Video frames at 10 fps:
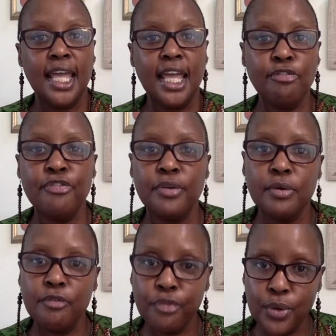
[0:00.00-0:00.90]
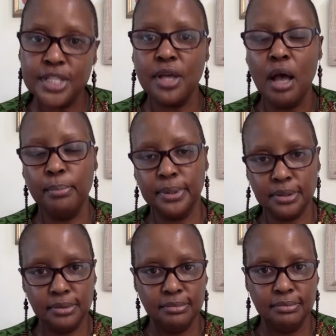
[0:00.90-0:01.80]
If, for
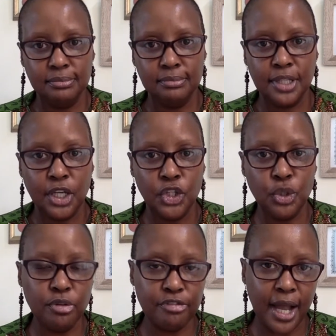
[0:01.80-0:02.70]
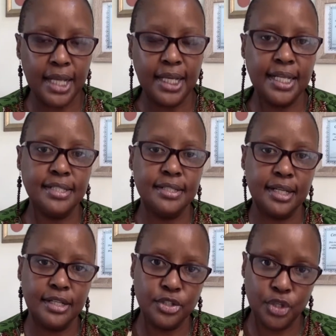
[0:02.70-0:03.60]
example, you were violated
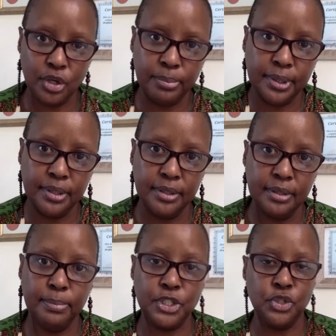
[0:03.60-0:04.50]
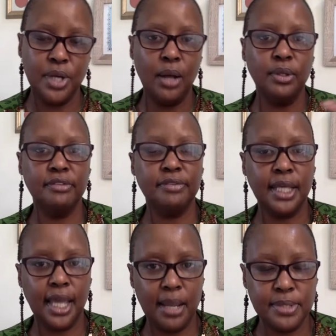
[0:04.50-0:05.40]
in Durban, but you now live in
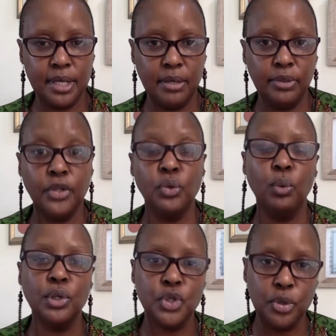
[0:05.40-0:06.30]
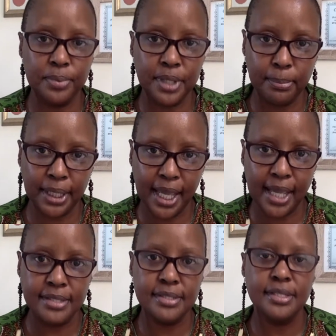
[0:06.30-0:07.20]
Cape Town and you want to open up a
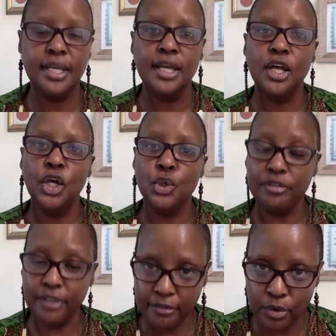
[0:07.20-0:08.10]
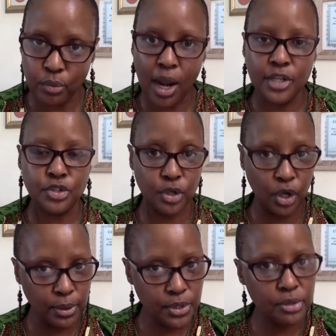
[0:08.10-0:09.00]
case, you have every right to go
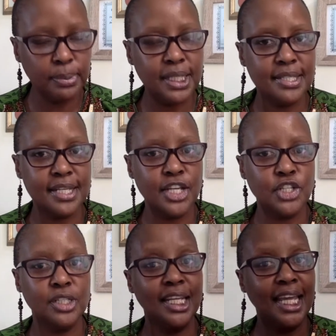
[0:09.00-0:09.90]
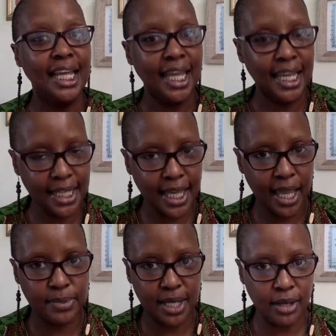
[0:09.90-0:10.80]
into a police station in
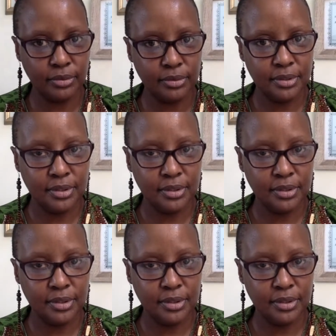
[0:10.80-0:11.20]
Cape Town,